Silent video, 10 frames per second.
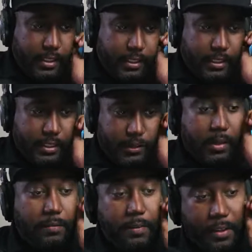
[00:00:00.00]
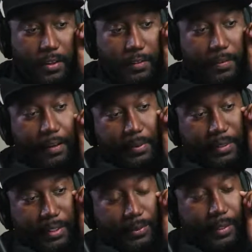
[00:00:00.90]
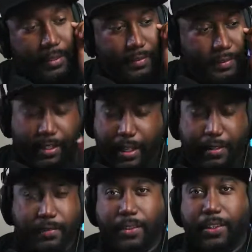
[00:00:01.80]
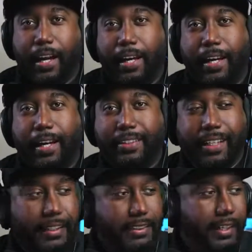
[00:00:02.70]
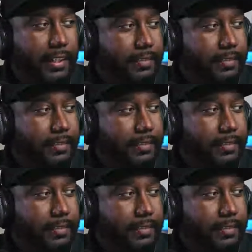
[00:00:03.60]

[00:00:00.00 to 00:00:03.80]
Because we went up another 5%. Sweet. Hey, you got it cashed out. That's good.